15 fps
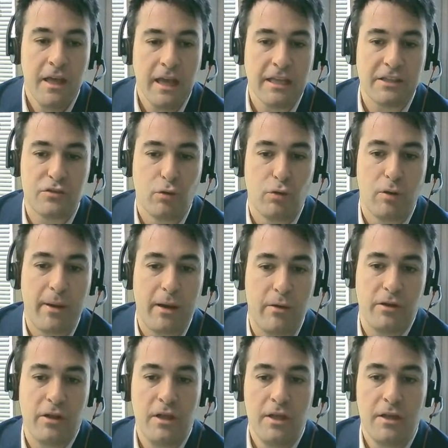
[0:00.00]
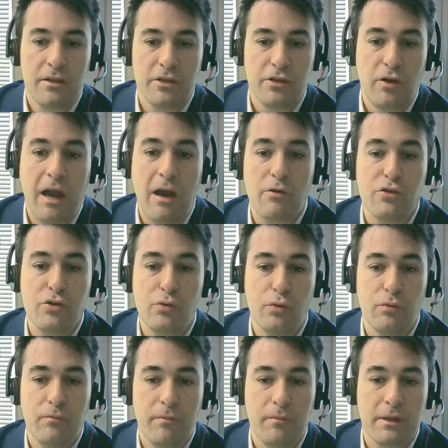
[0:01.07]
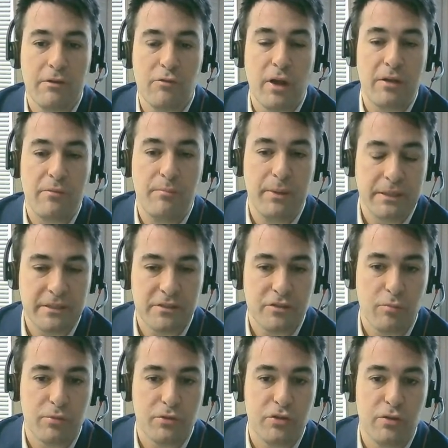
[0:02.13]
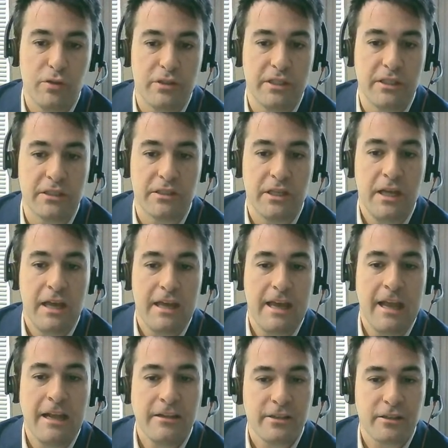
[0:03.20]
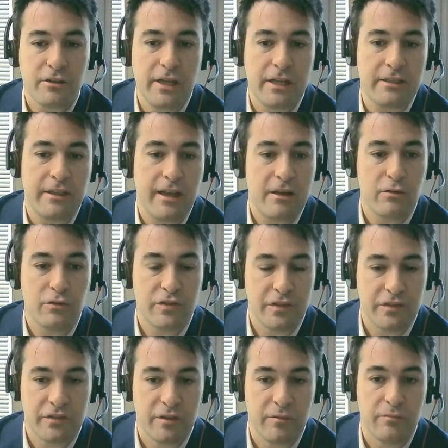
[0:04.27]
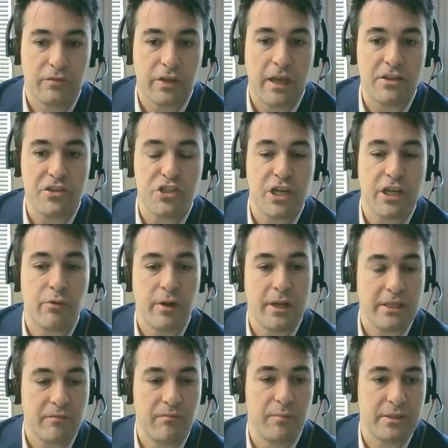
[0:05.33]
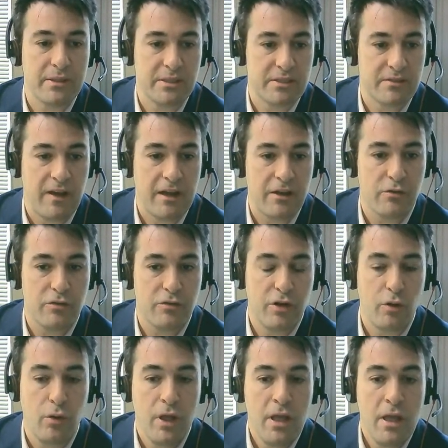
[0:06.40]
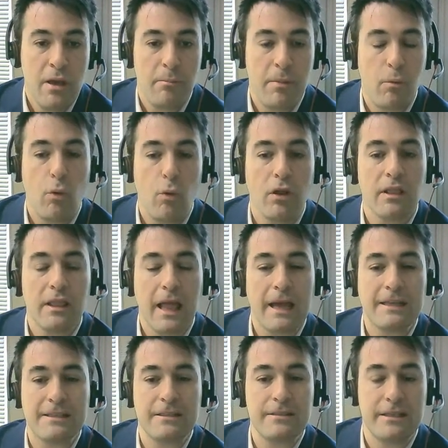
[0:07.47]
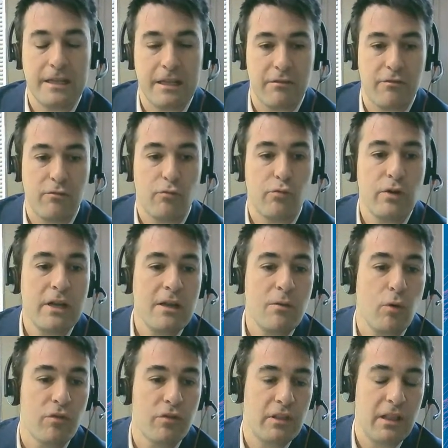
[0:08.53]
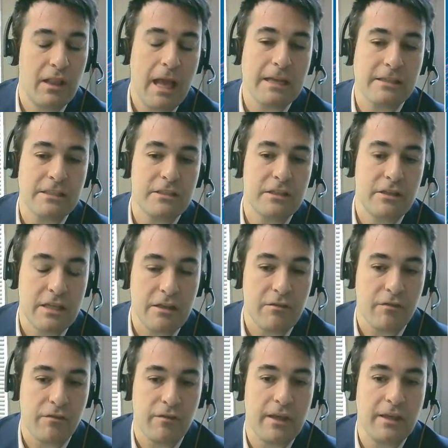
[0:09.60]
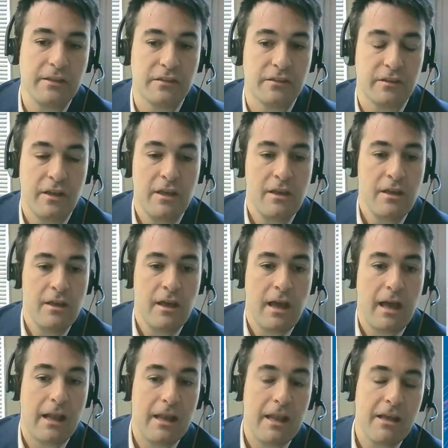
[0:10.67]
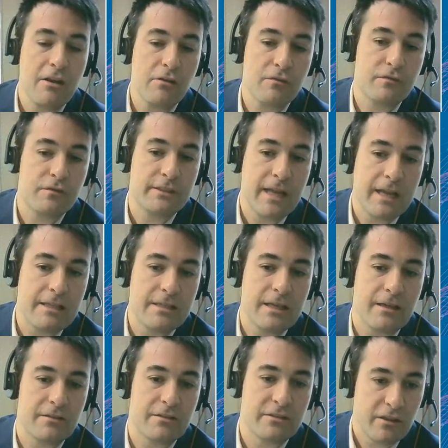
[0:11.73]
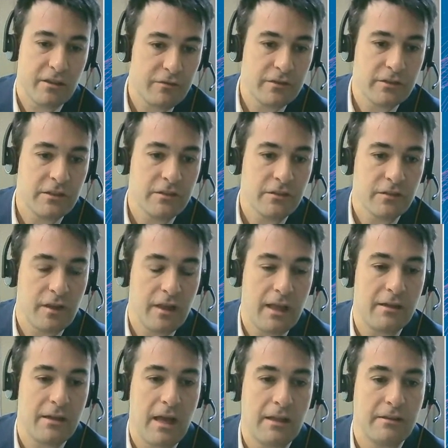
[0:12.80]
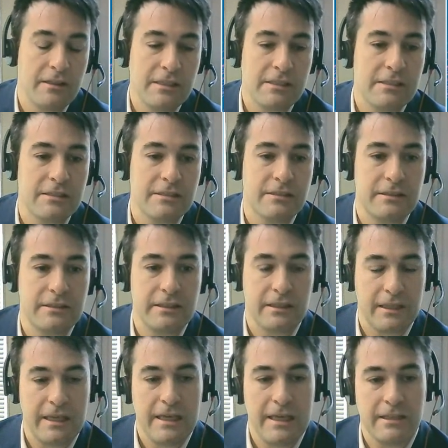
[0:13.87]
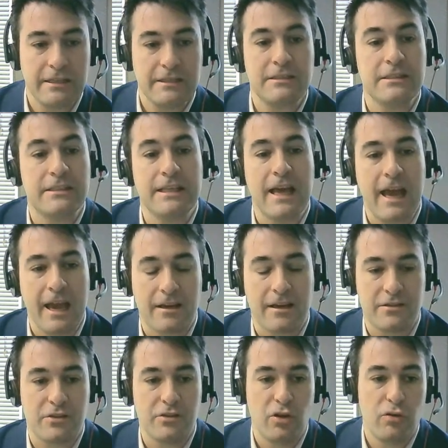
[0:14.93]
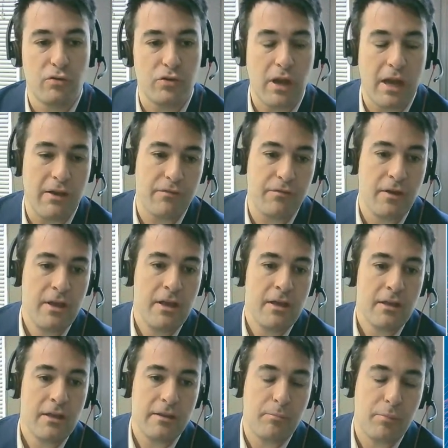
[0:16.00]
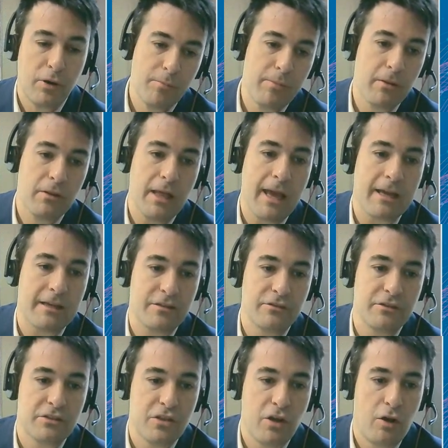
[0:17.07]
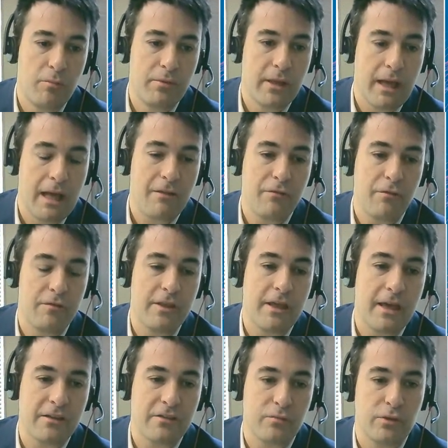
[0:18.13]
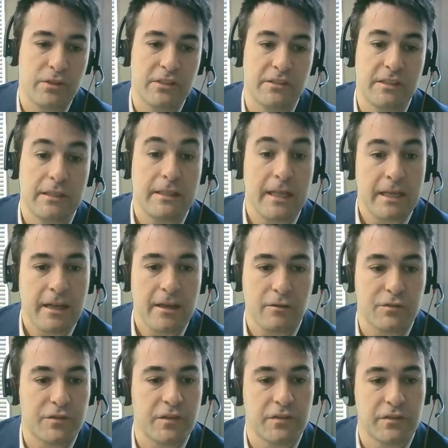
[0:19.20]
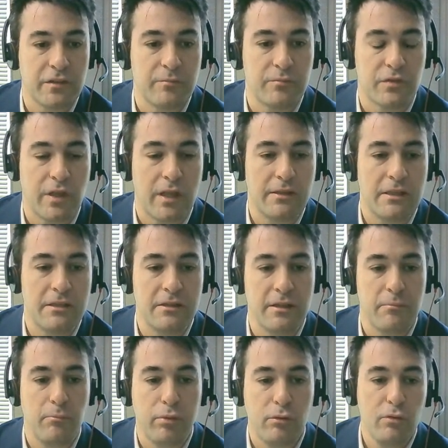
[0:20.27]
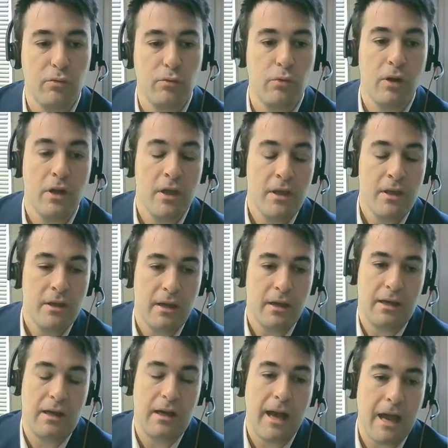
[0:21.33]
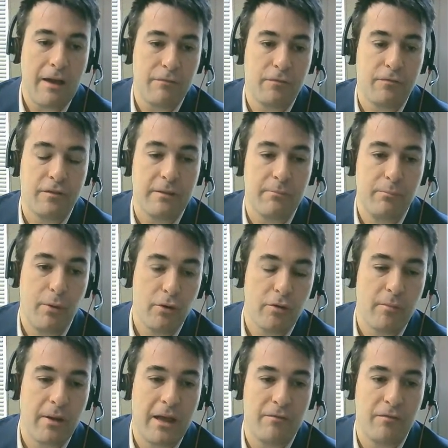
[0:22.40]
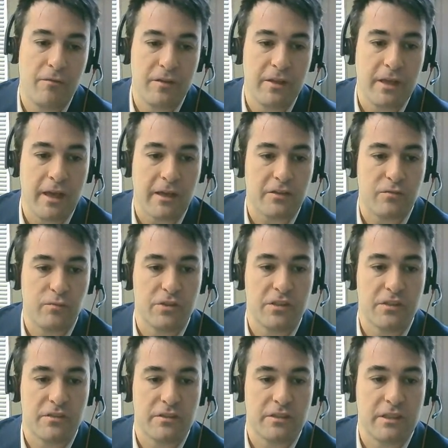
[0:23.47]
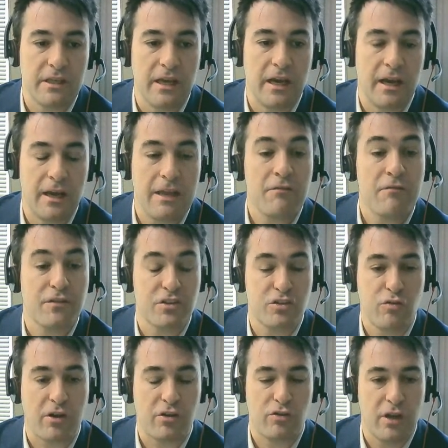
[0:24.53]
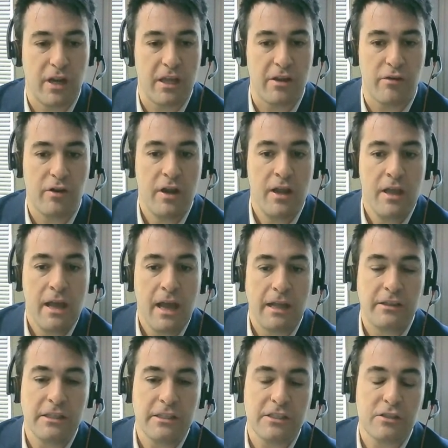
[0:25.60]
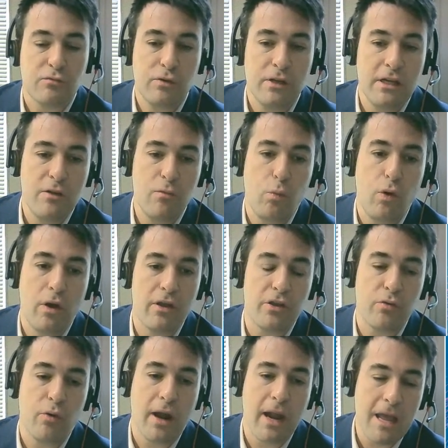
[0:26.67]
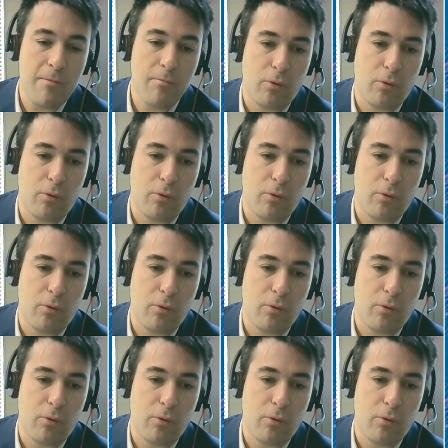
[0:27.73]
It's all about, you know, how you create business opportunities, interconnected ecosystems, and generating business value, you know. But what lies underneath? Really, what lies underneath is a layer of data and services, and this is the key, this is the X, you know. You have the purple X on the top, the half of the X, which is the data ecosystems, and then the blue half, the bottom half of the X, which is the infrastructure layer. And this is really where your